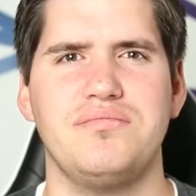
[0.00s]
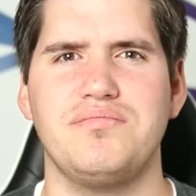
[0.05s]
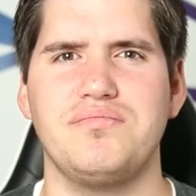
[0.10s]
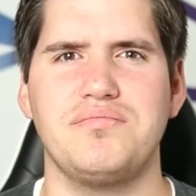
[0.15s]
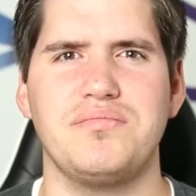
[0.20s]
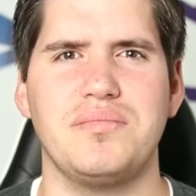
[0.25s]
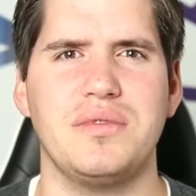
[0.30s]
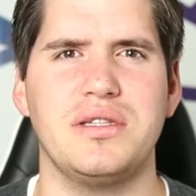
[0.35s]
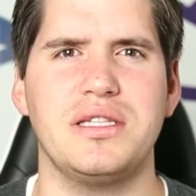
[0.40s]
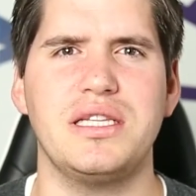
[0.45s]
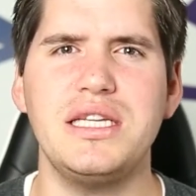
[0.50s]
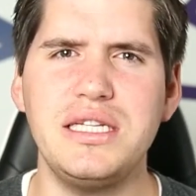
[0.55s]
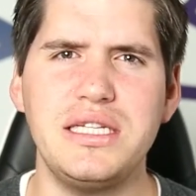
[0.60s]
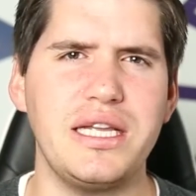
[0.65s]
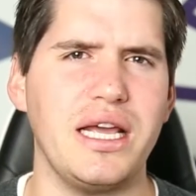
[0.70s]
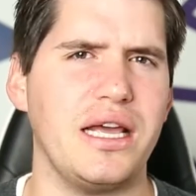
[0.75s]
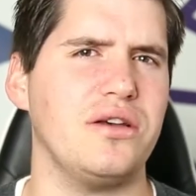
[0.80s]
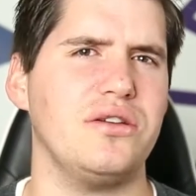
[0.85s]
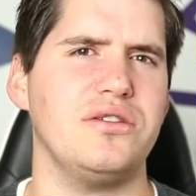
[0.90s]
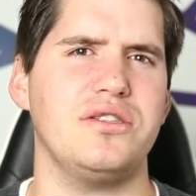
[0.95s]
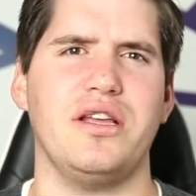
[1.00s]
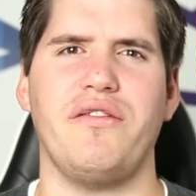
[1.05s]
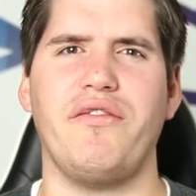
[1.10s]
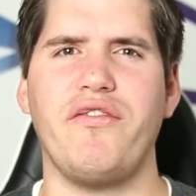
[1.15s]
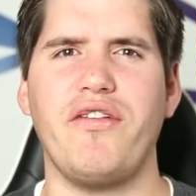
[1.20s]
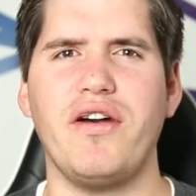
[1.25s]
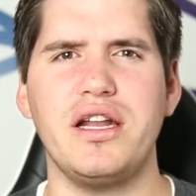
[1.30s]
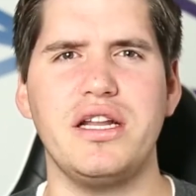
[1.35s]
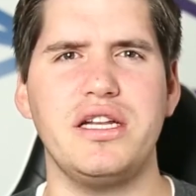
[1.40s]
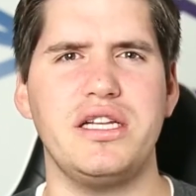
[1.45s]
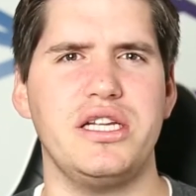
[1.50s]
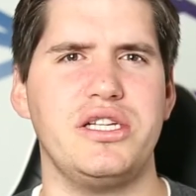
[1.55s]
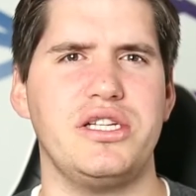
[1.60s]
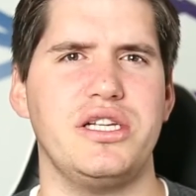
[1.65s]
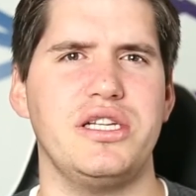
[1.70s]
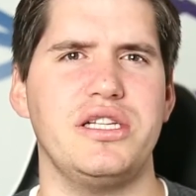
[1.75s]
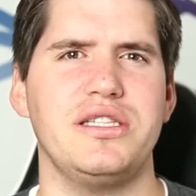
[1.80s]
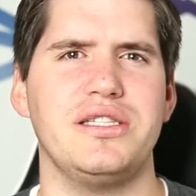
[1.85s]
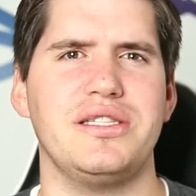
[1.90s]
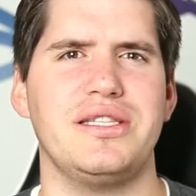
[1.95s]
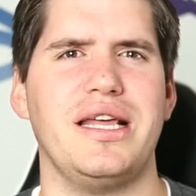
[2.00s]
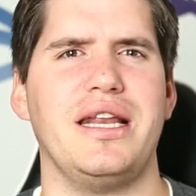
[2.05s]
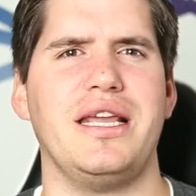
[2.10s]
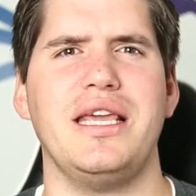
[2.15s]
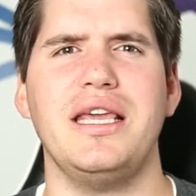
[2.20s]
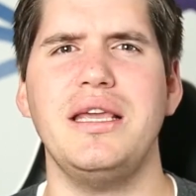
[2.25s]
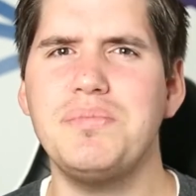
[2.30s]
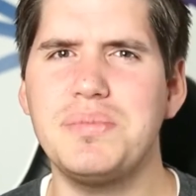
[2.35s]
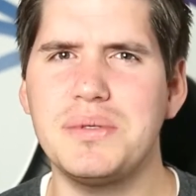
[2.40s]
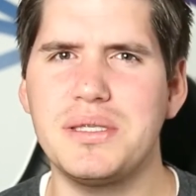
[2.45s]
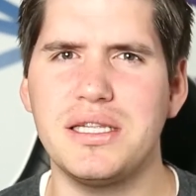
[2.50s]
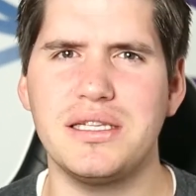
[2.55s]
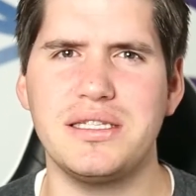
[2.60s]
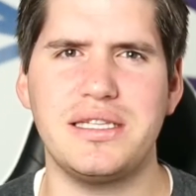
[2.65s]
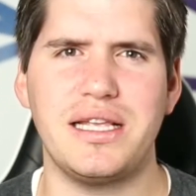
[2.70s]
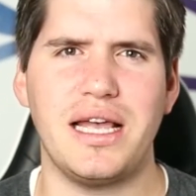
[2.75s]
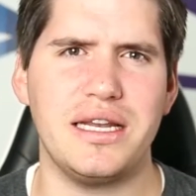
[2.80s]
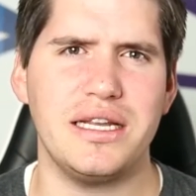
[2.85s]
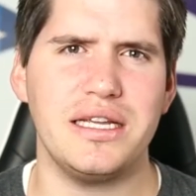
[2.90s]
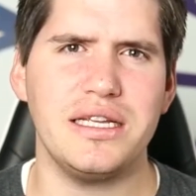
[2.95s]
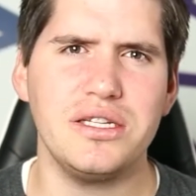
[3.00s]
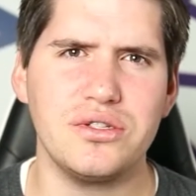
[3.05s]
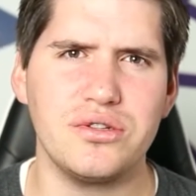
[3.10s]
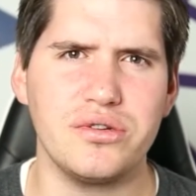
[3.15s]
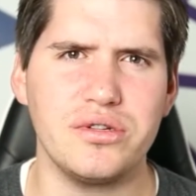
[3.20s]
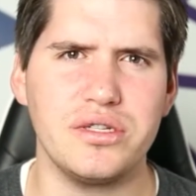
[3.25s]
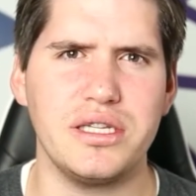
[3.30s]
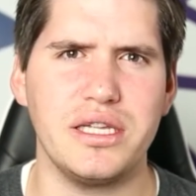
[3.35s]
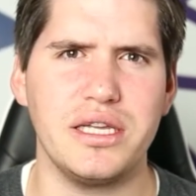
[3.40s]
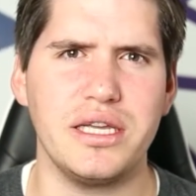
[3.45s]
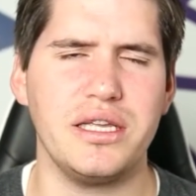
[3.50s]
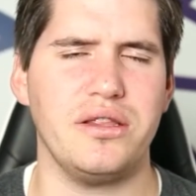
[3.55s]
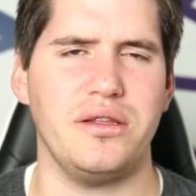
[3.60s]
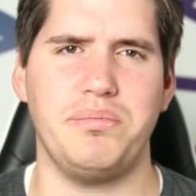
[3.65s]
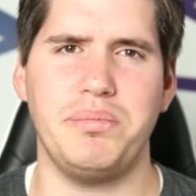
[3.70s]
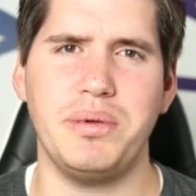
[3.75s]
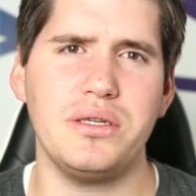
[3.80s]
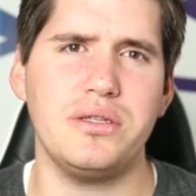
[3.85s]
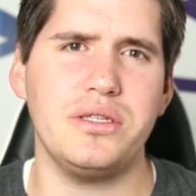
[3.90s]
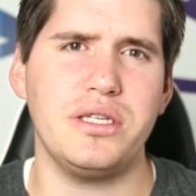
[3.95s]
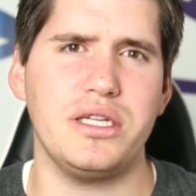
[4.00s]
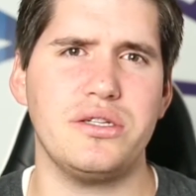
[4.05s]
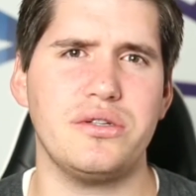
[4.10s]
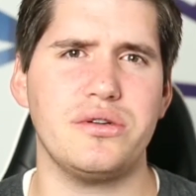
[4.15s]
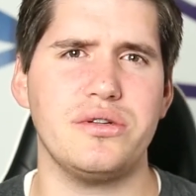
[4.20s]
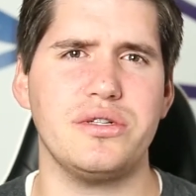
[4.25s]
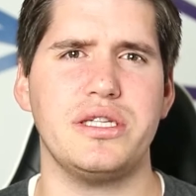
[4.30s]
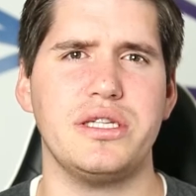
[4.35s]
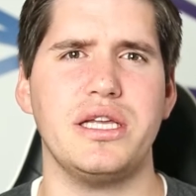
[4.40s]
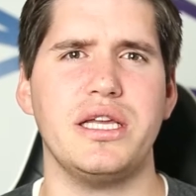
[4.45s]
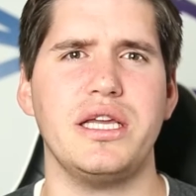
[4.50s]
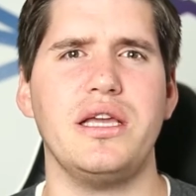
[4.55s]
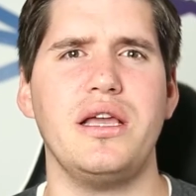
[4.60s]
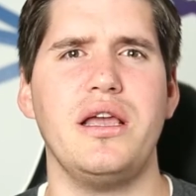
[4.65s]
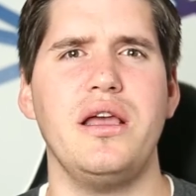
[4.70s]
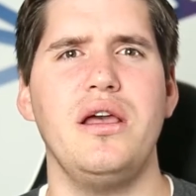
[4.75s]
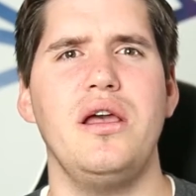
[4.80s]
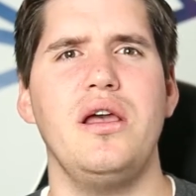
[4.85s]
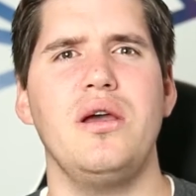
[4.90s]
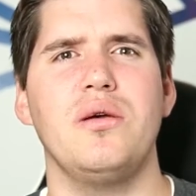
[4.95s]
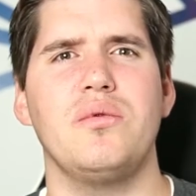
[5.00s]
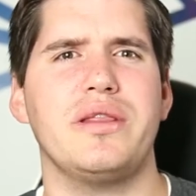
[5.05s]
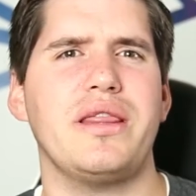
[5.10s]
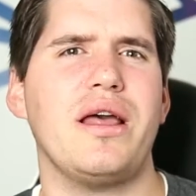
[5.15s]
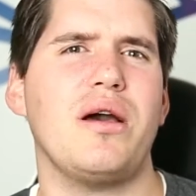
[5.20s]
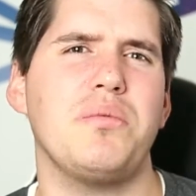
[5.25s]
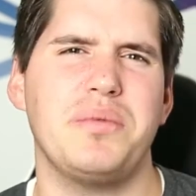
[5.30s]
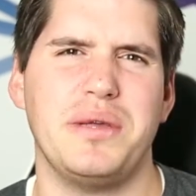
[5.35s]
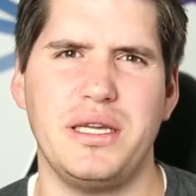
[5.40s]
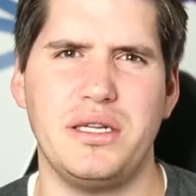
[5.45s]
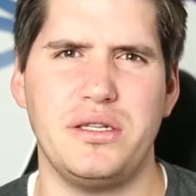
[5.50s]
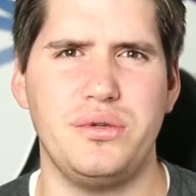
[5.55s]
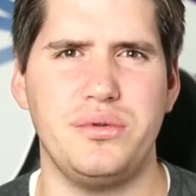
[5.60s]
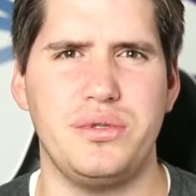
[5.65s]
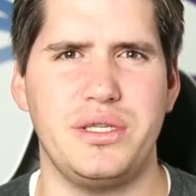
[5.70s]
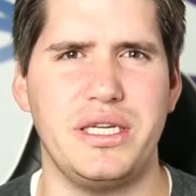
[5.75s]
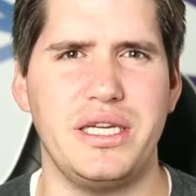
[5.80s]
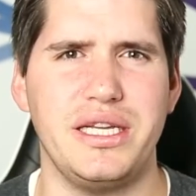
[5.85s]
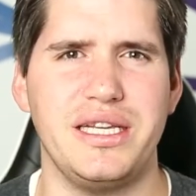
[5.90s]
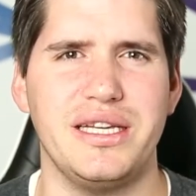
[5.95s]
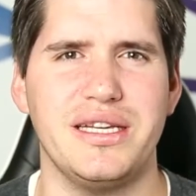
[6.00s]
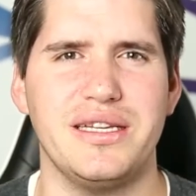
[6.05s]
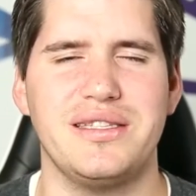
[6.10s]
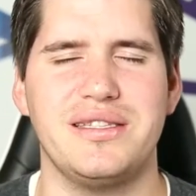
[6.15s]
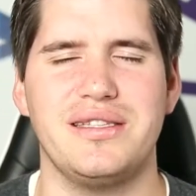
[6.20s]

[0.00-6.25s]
details and fun additions that it keeps the set interesting, the build interesting, without being too tedious.